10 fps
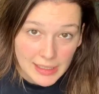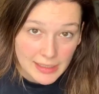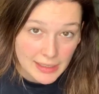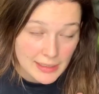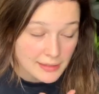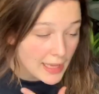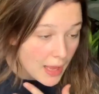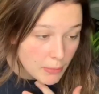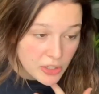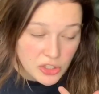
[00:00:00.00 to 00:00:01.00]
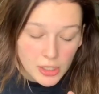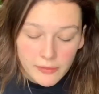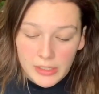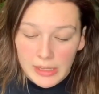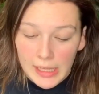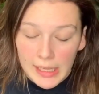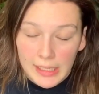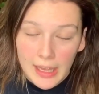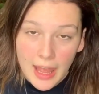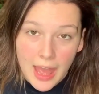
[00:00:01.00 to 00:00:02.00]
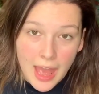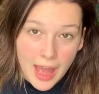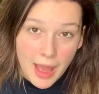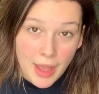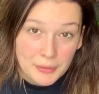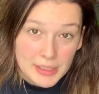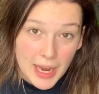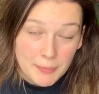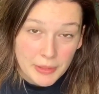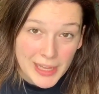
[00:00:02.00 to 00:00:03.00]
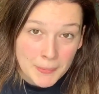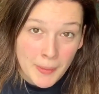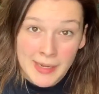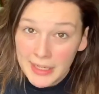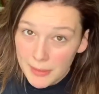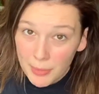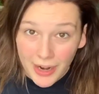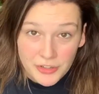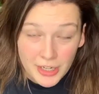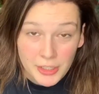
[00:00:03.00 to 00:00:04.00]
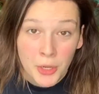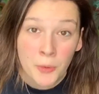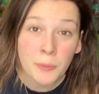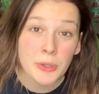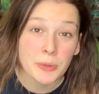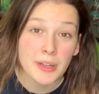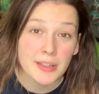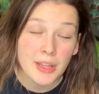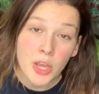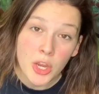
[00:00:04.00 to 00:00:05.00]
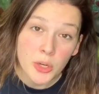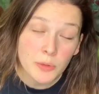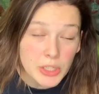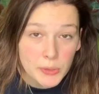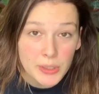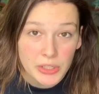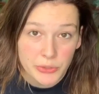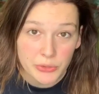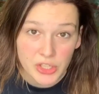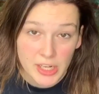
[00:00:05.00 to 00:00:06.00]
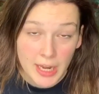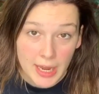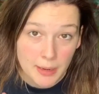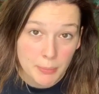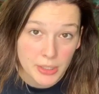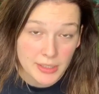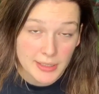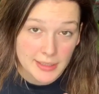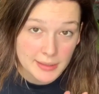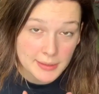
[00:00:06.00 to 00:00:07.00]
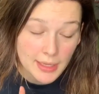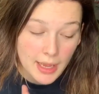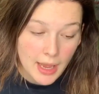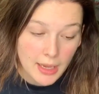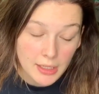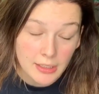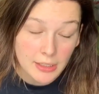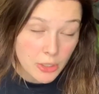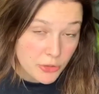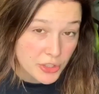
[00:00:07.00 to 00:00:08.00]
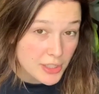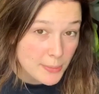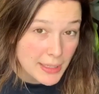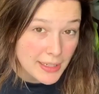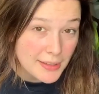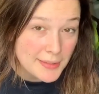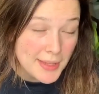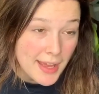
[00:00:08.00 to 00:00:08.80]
it get established and everything, it was time to think about my next project, which was redoing Eugene and Percy's enclosures, because